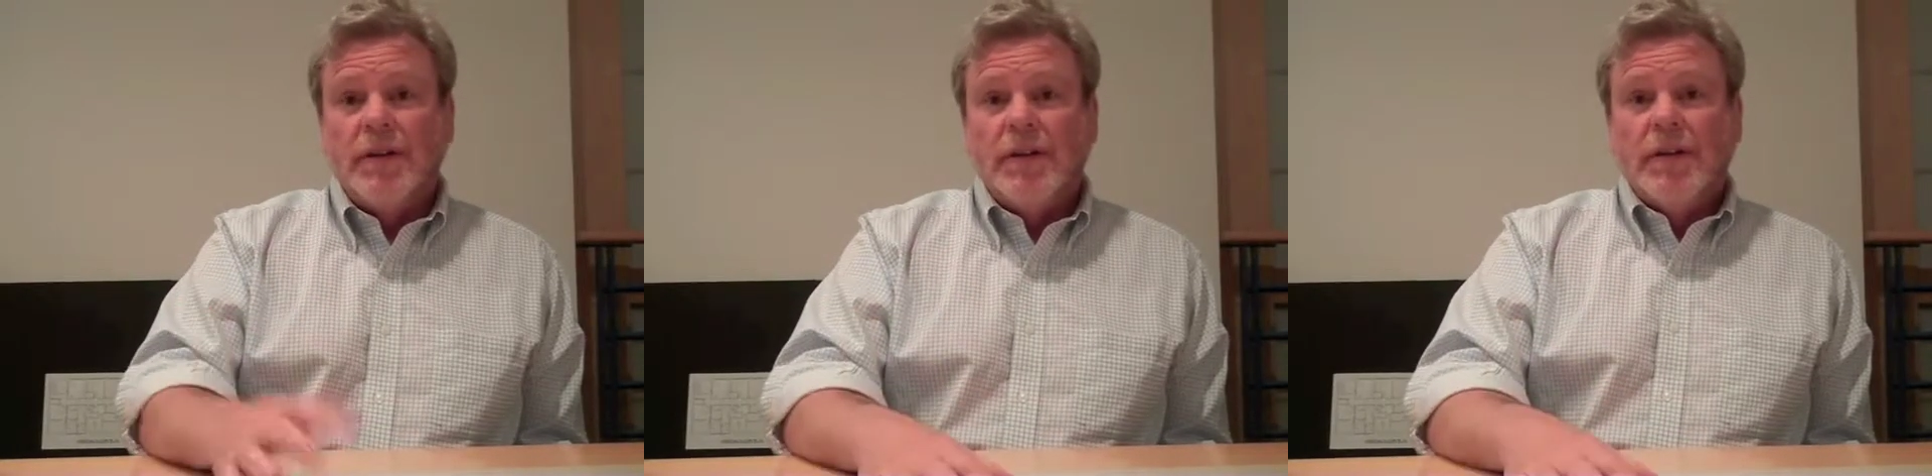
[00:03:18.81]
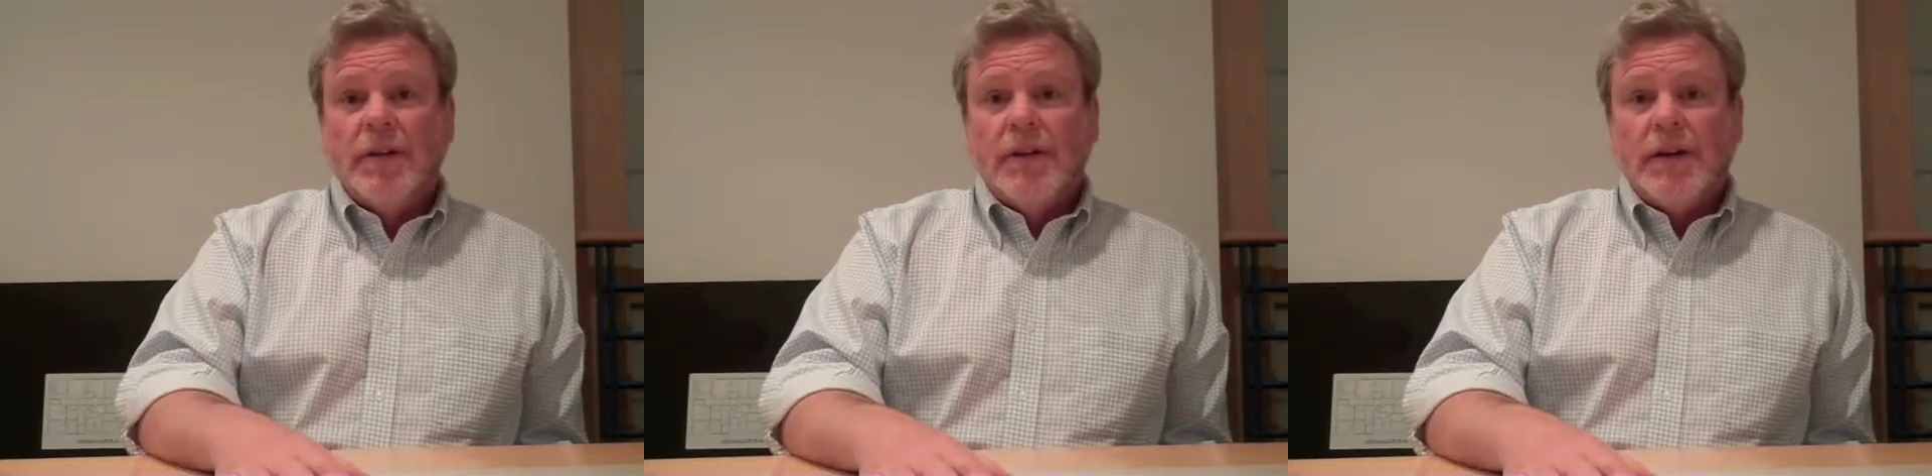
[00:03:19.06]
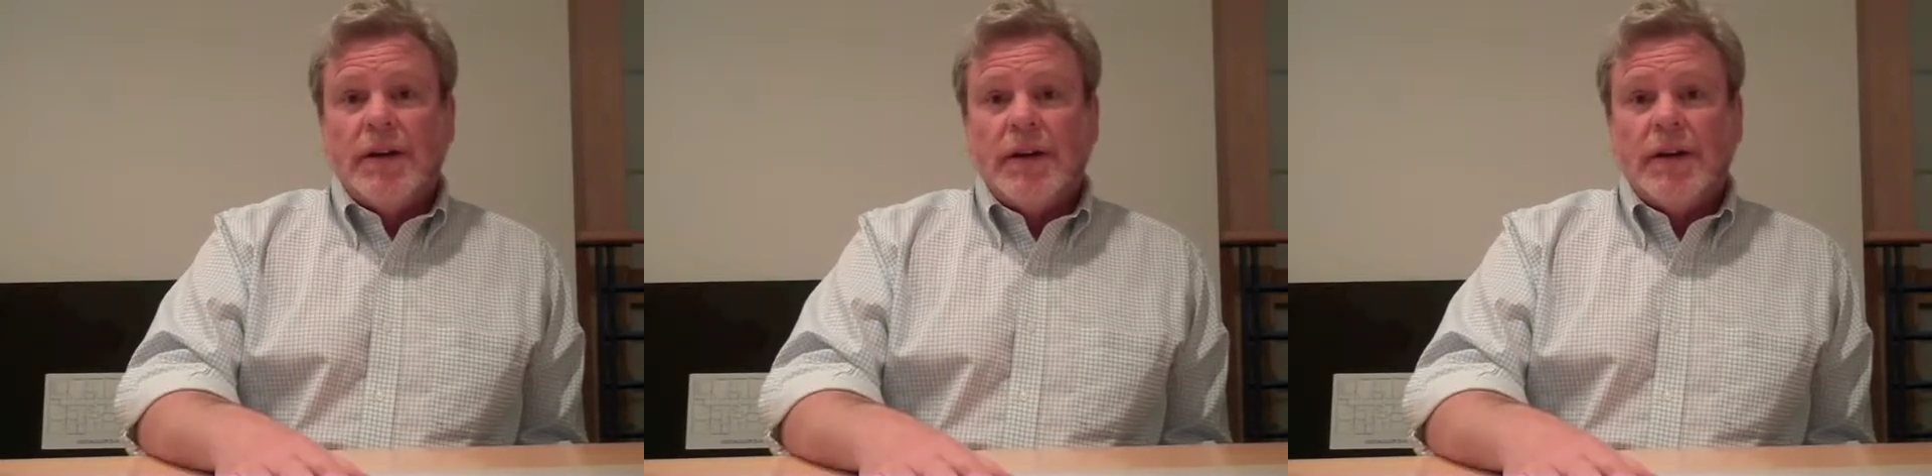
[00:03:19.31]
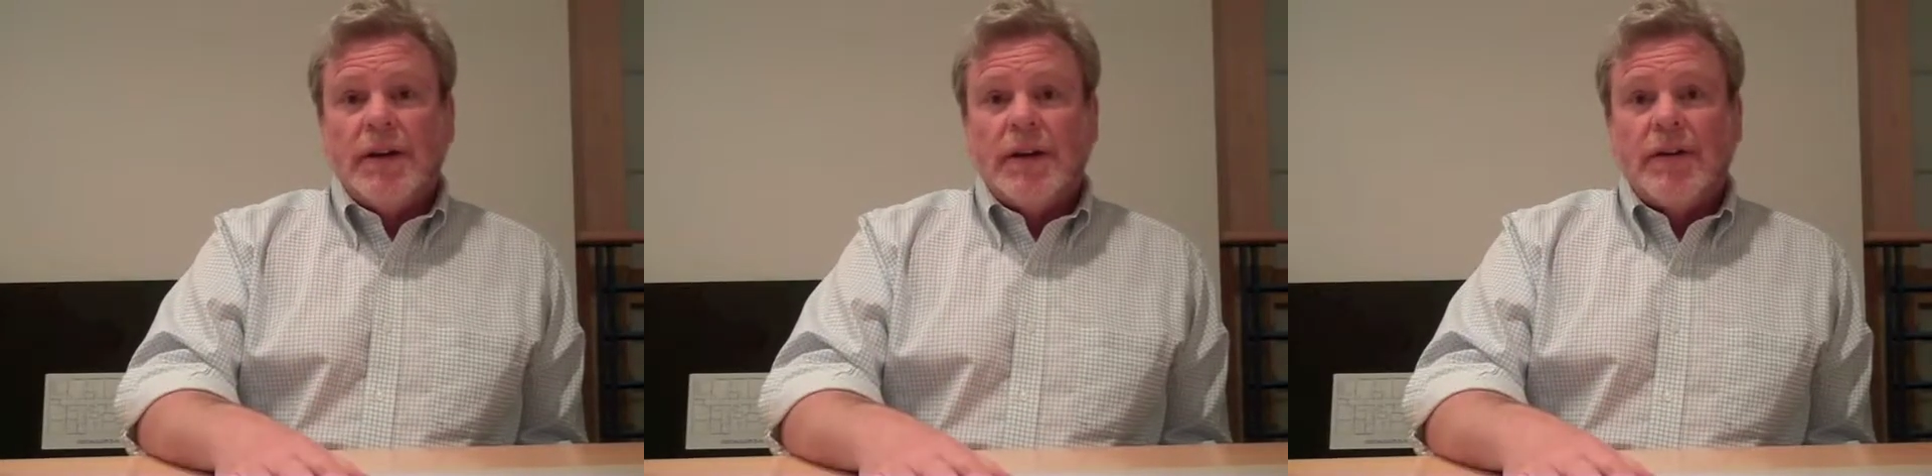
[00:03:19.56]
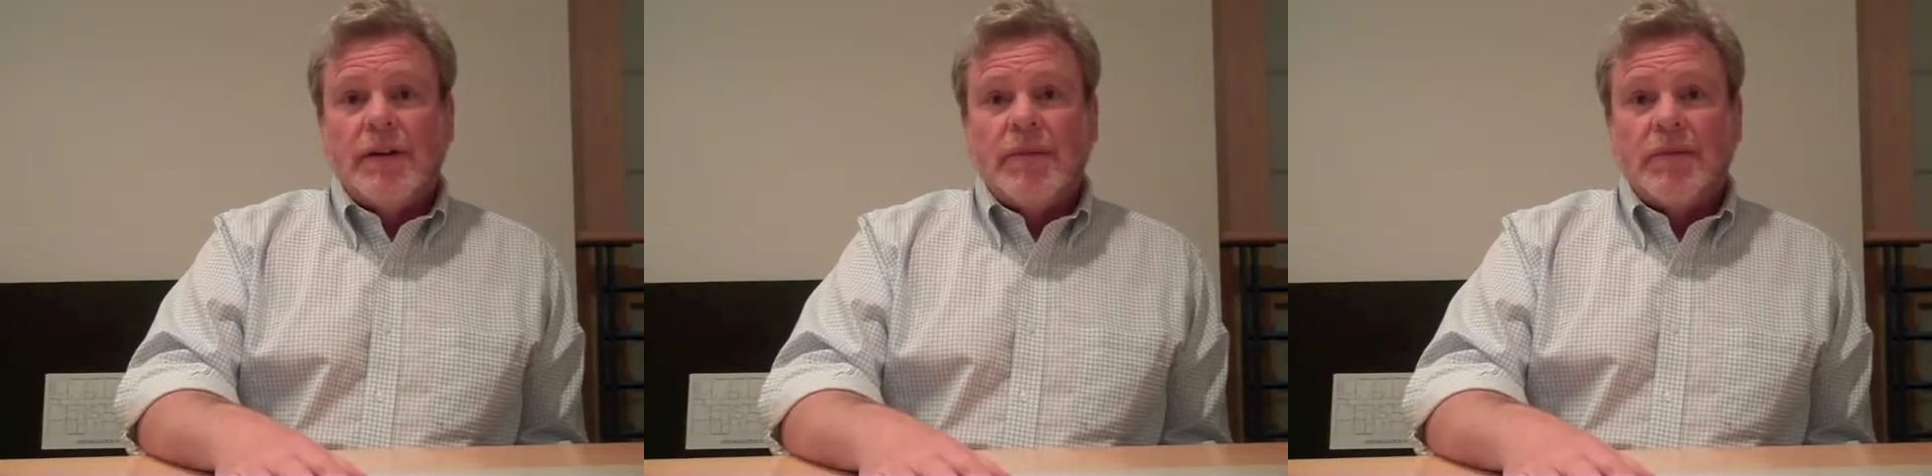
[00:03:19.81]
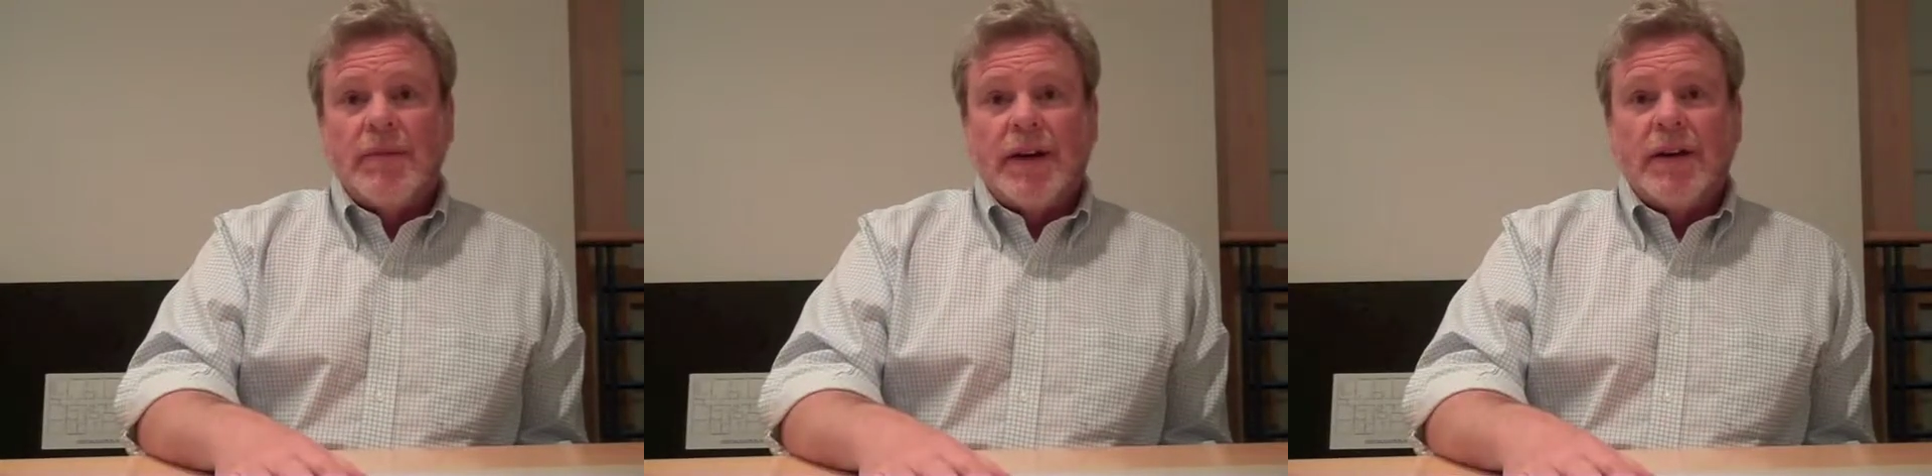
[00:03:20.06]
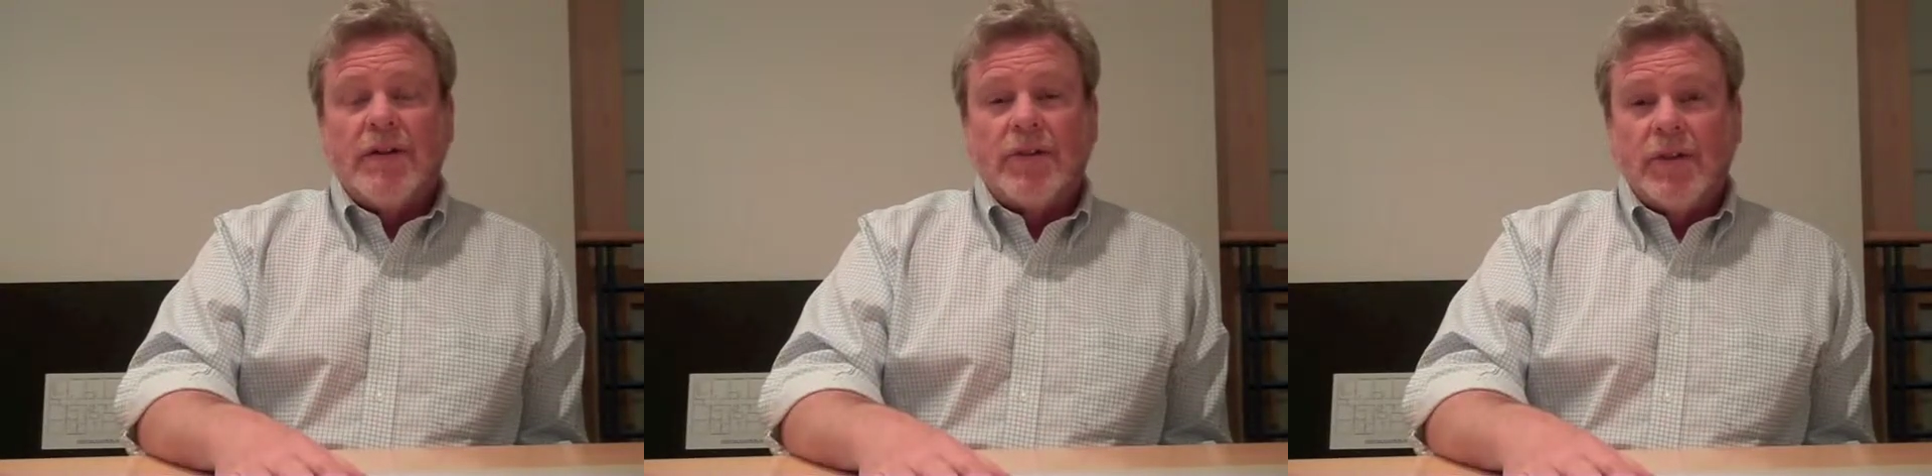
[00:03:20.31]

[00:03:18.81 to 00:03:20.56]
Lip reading: in terms of making